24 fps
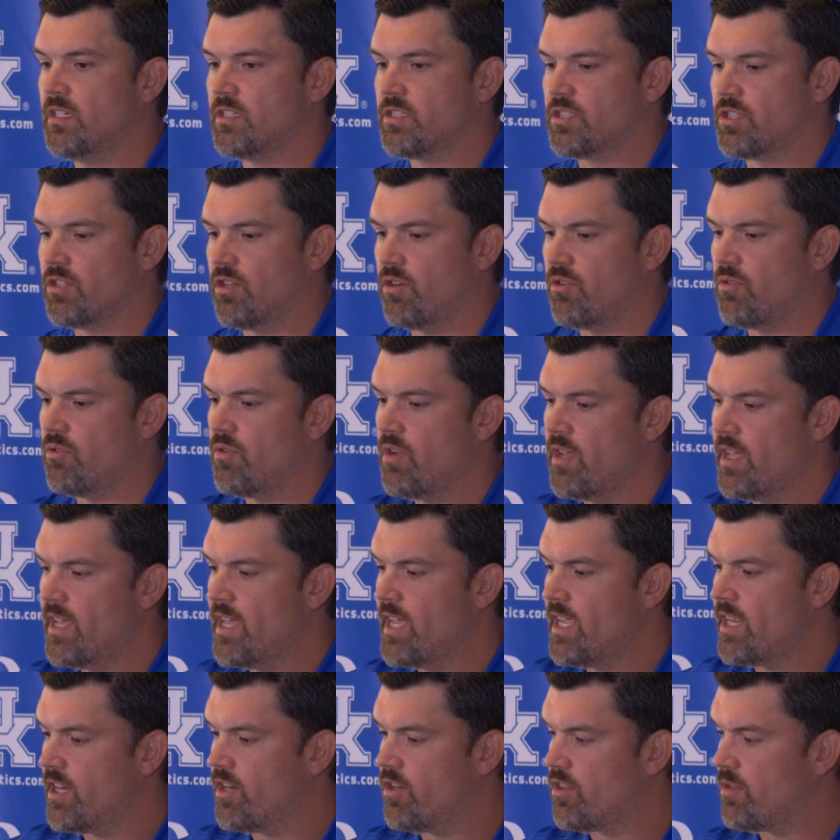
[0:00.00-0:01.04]
So,
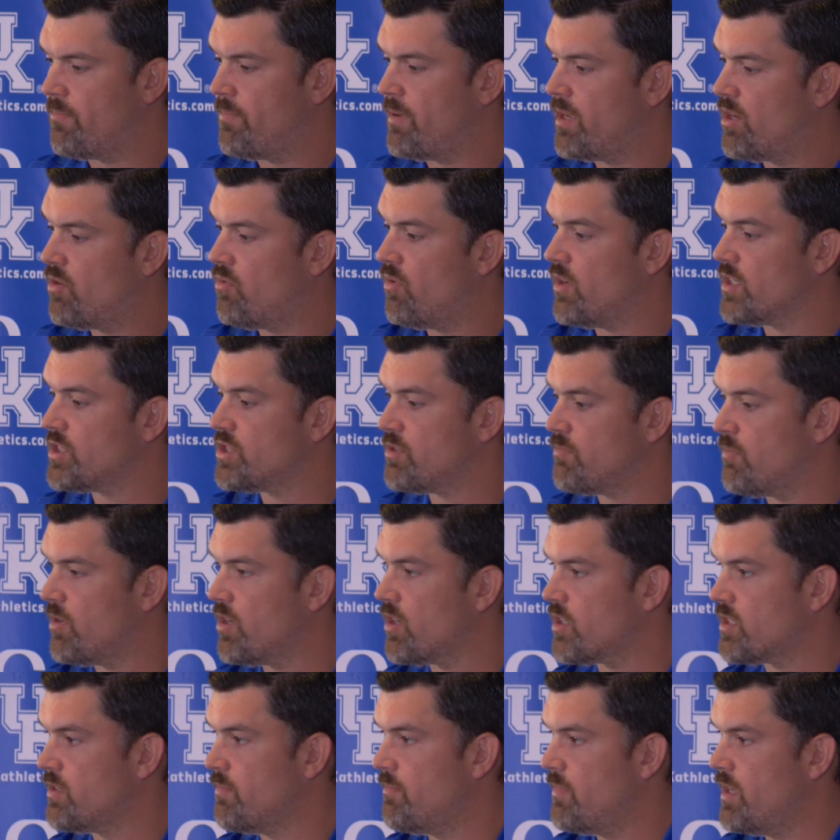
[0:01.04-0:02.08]
you know, the big question
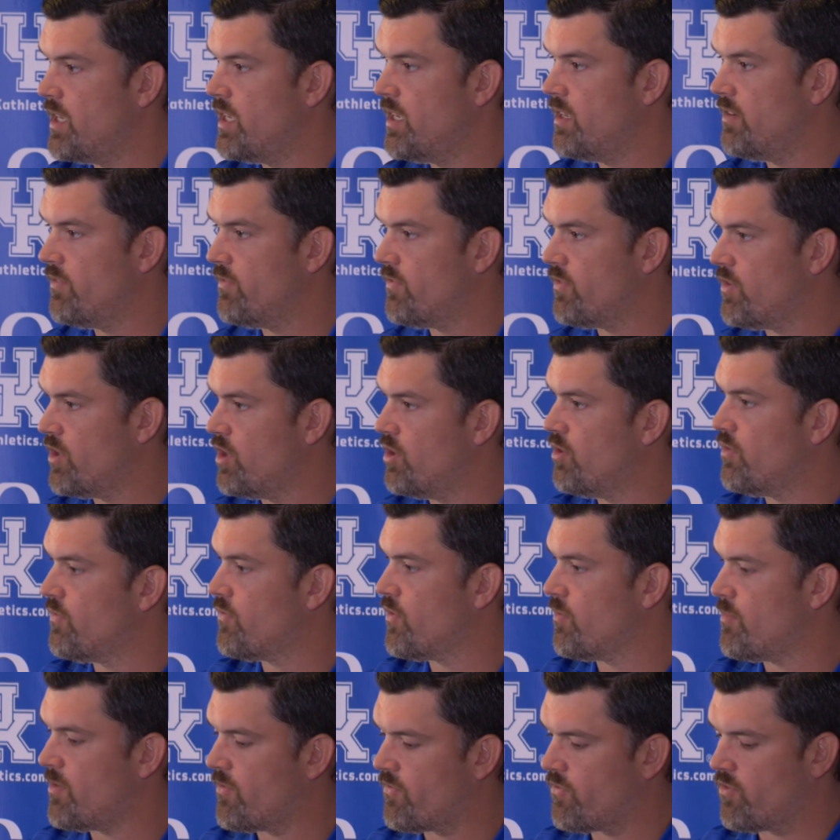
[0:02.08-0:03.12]
mark to me, you know,
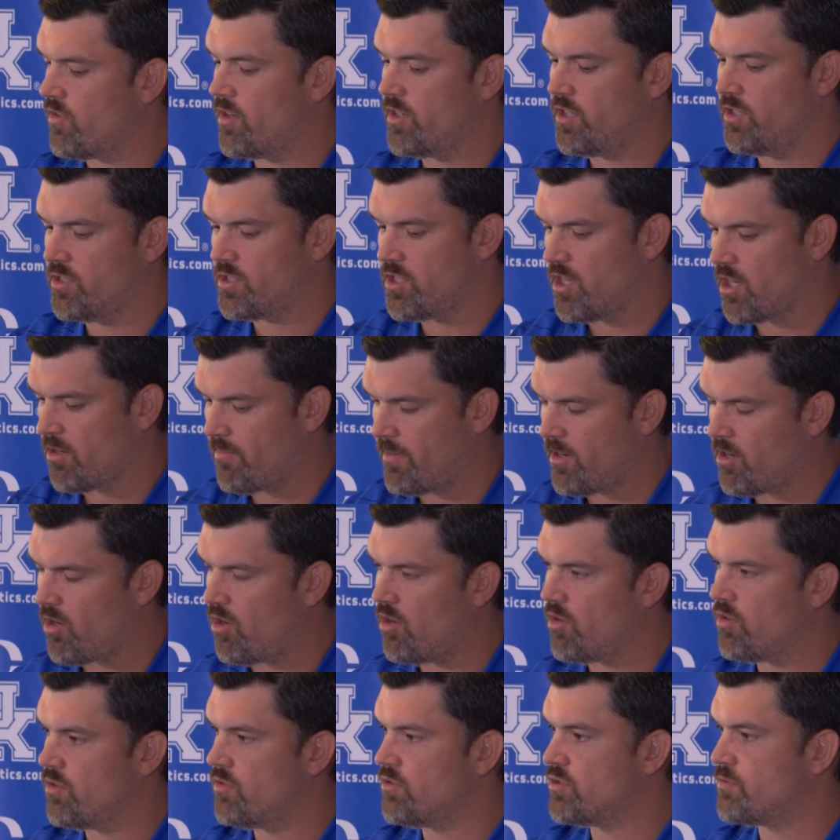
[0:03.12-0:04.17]
from a front, you talk about
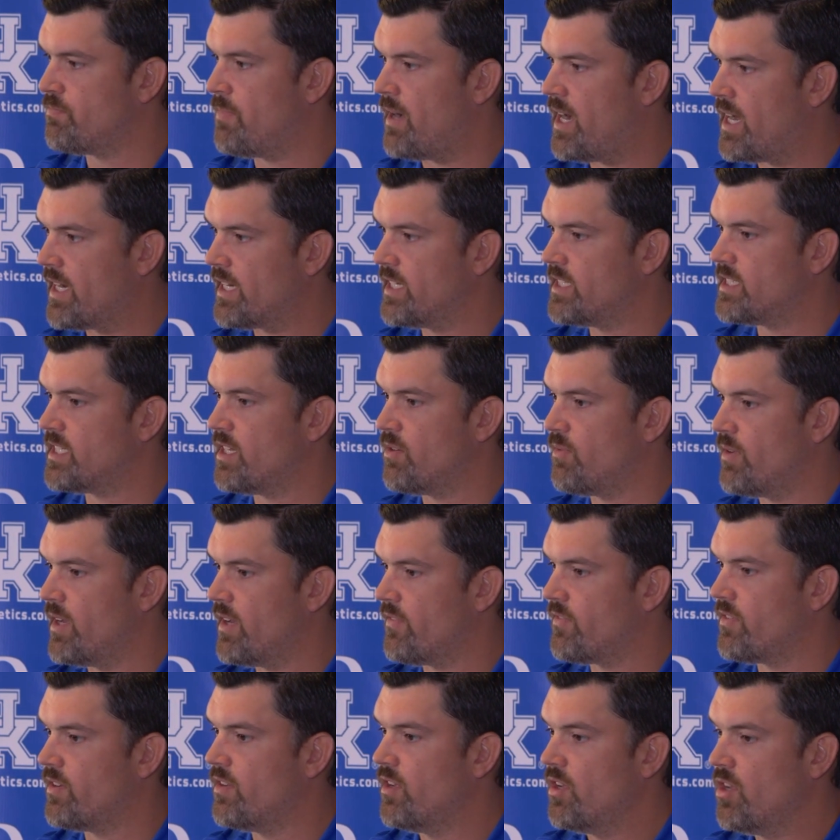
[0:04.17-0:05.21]
all those bodies that we
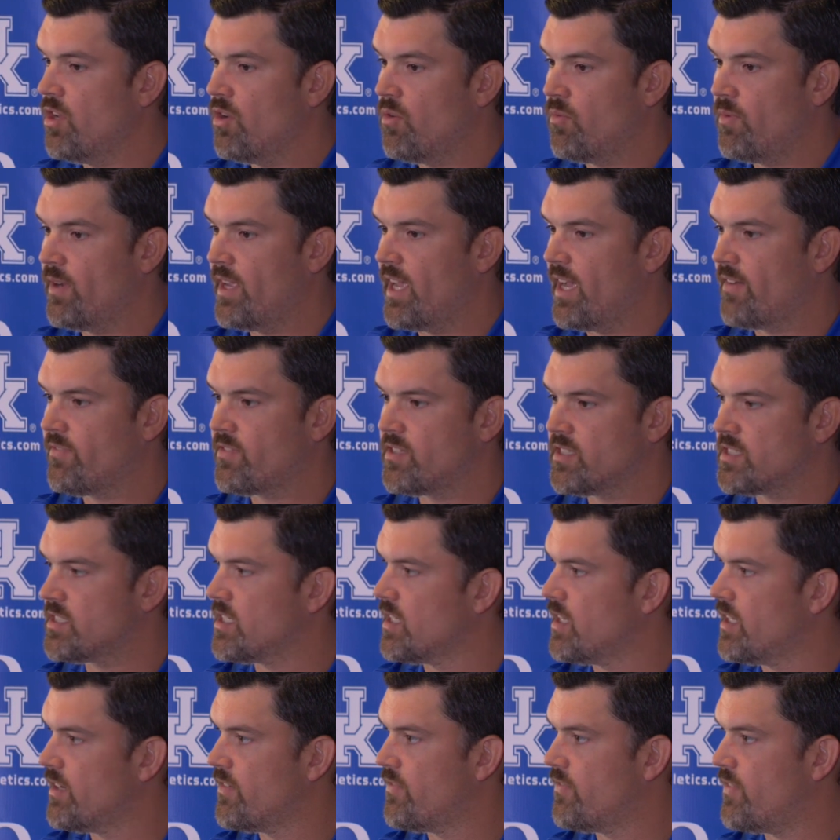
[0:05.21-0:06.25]
have to
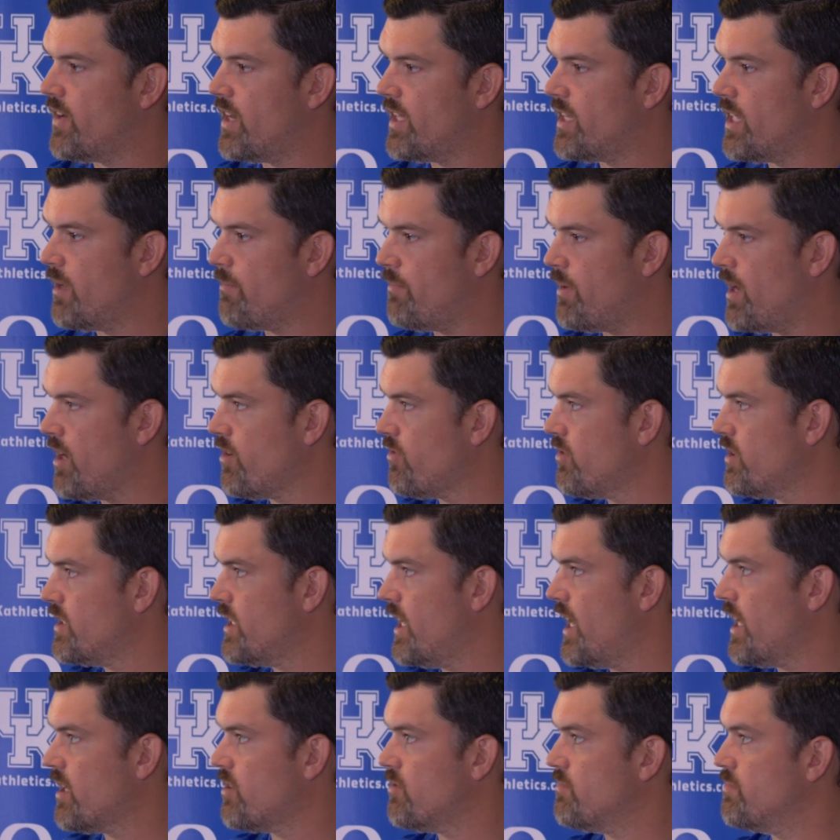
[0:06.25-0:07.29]
solidify that boundary
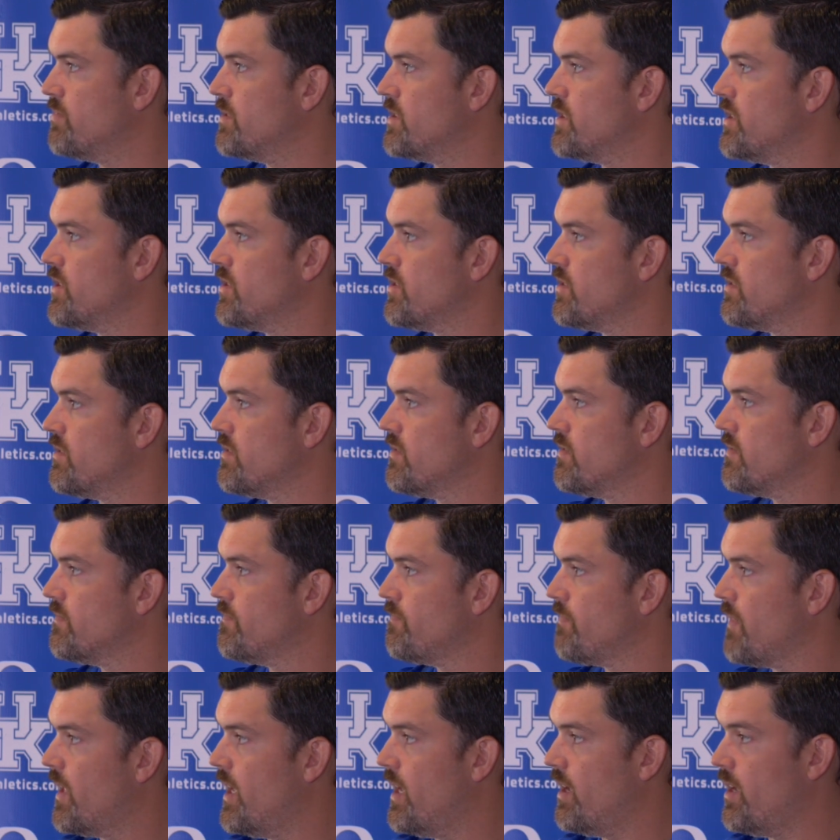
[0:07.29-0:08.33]
tackle position.
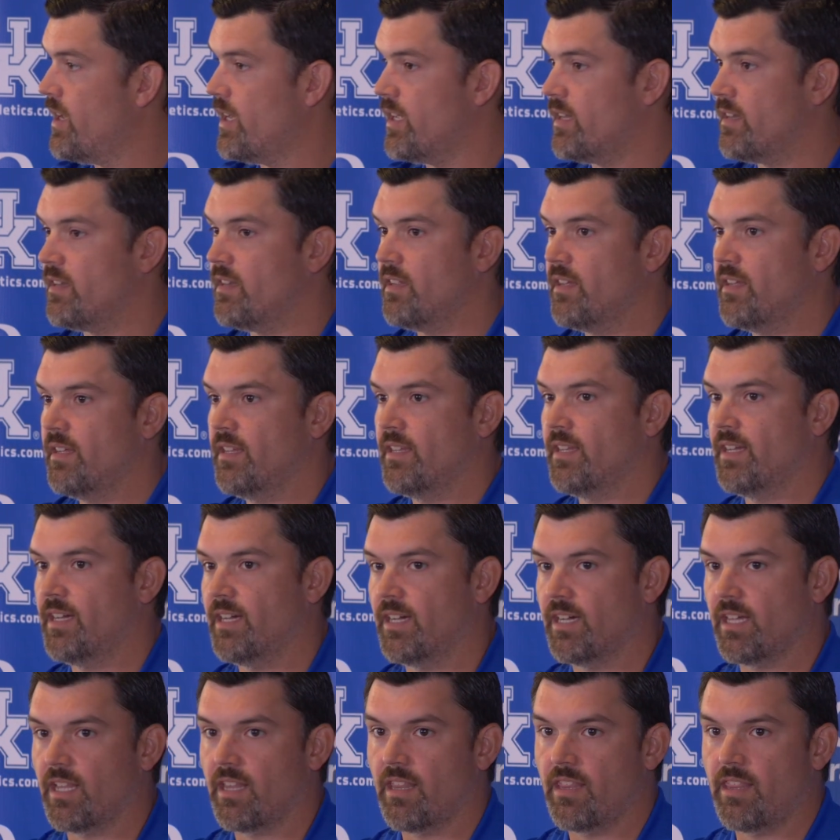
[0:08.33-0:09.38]
And
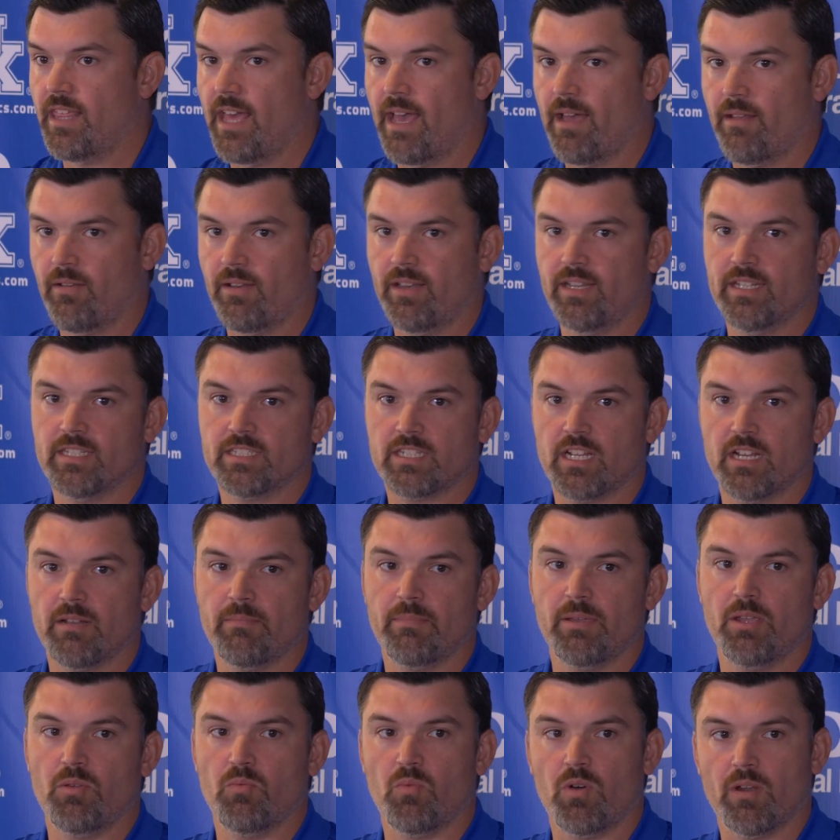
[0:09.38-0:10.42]
that is going to
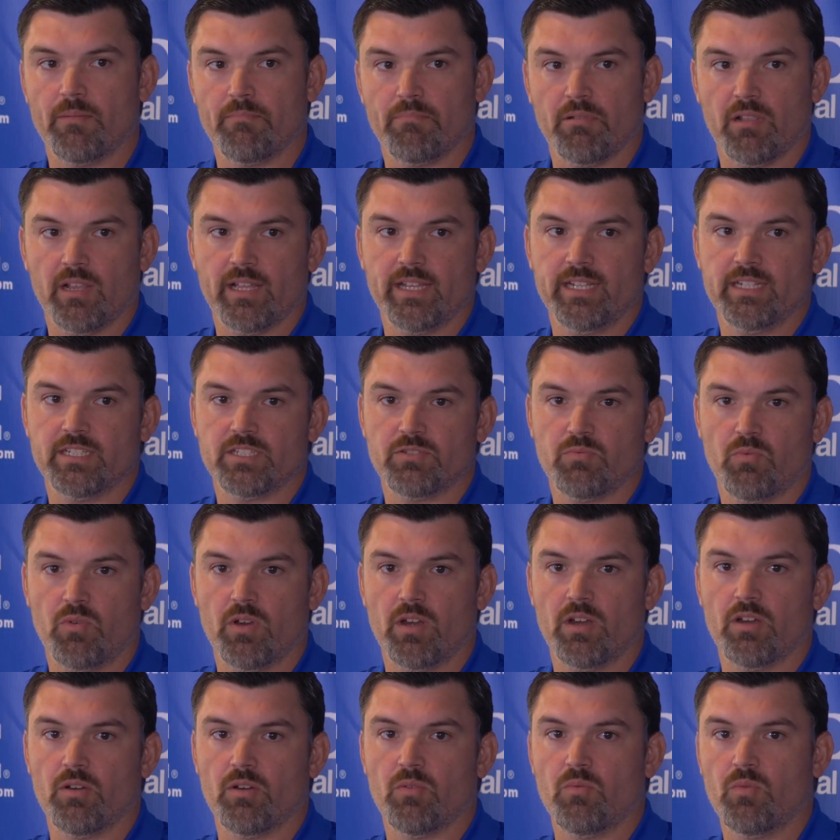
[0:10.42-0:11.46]
be one place
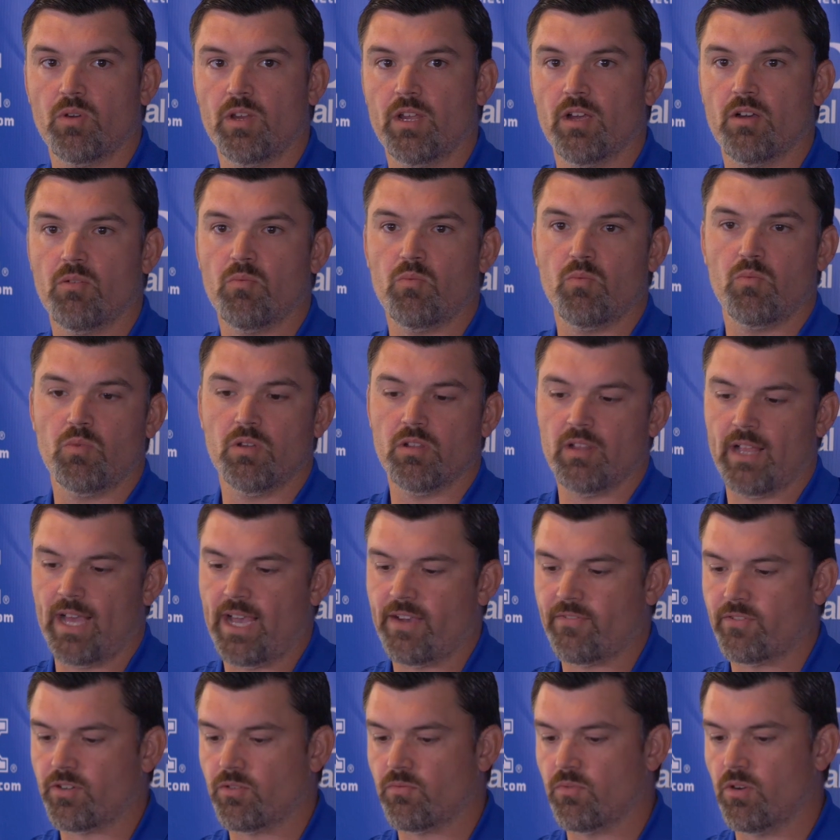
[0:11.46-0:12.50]
where we'll
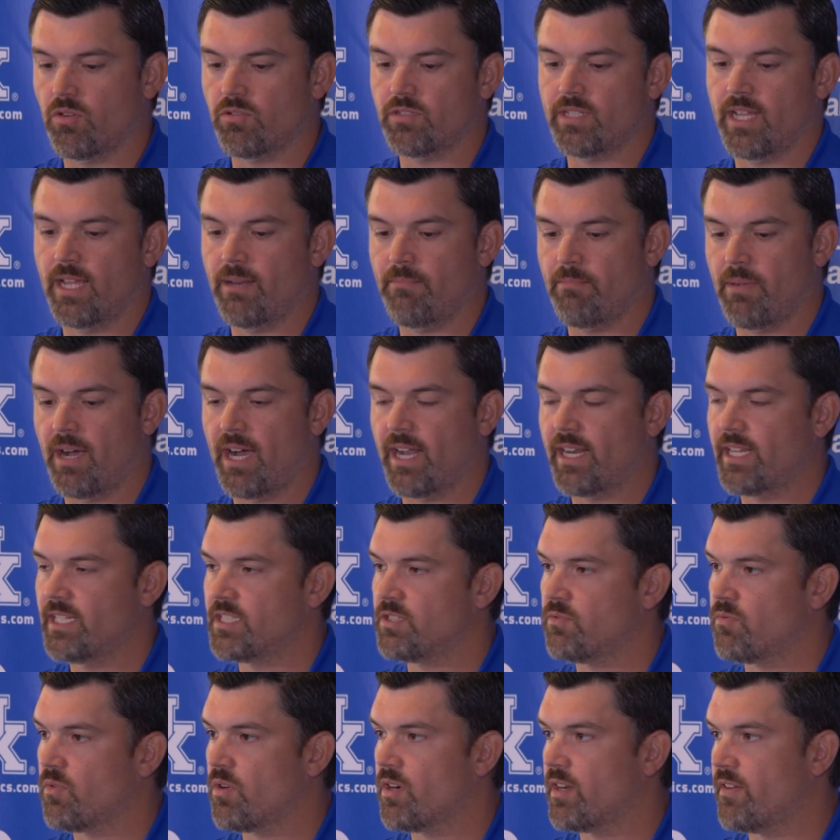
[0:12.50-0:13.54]
have to rotate bodies,
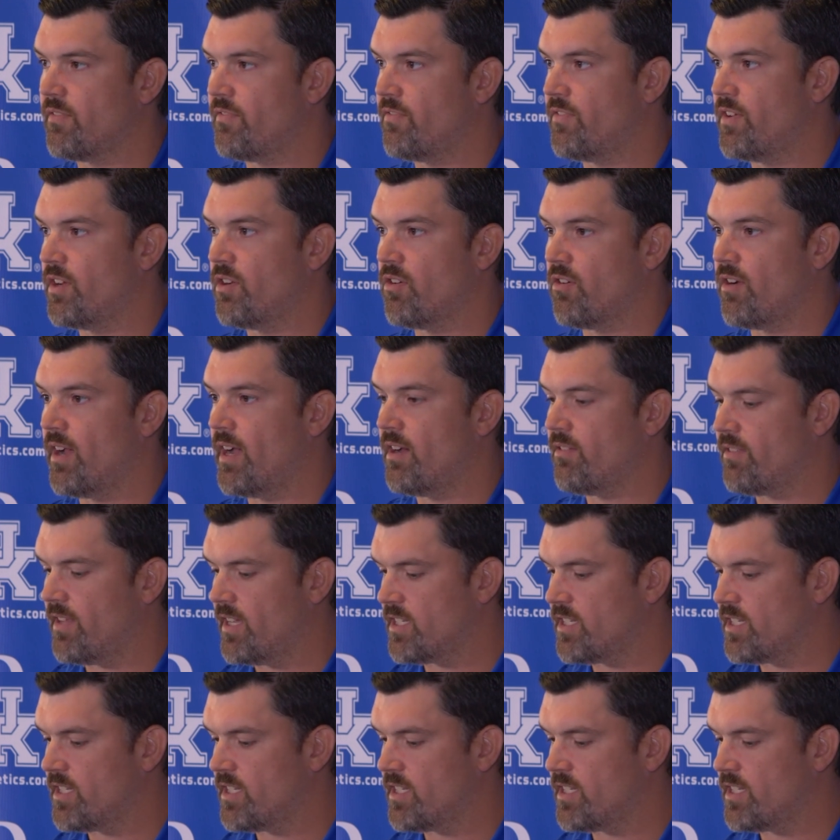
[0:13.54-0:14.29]
and we're going to figure out.